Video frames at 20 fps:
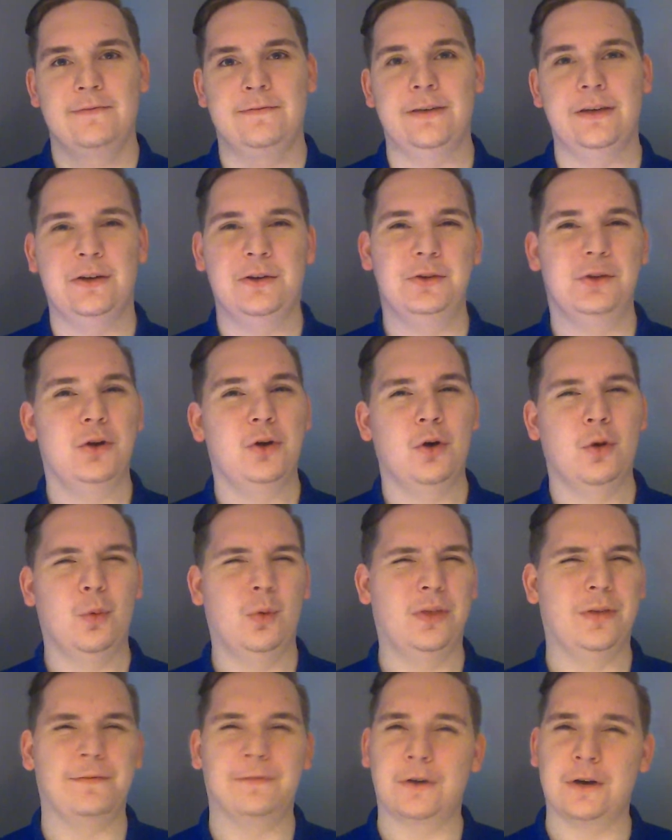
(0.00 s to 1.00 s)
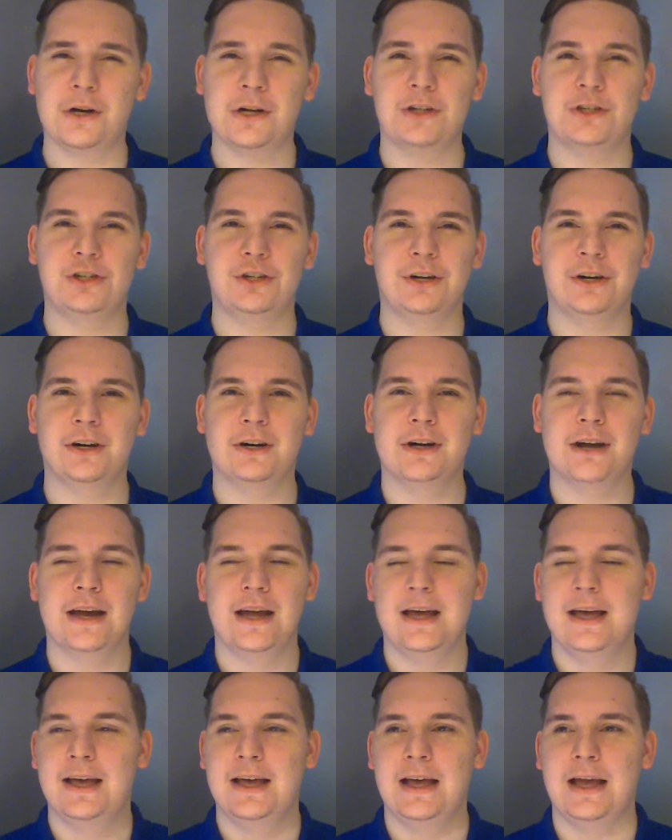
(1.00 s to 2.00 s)
filled with furniture
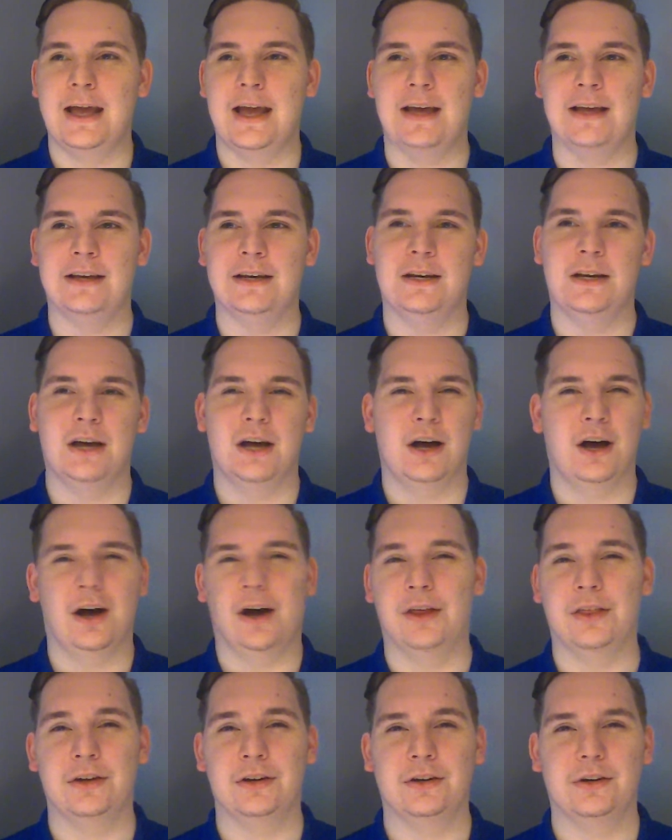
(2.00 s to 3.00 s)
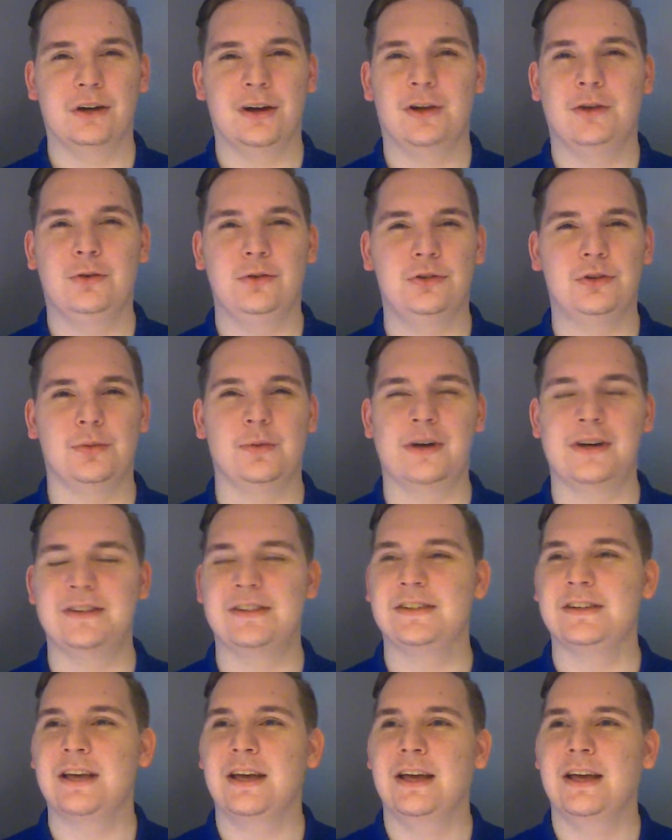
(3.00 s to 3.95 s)
and other accoutrements.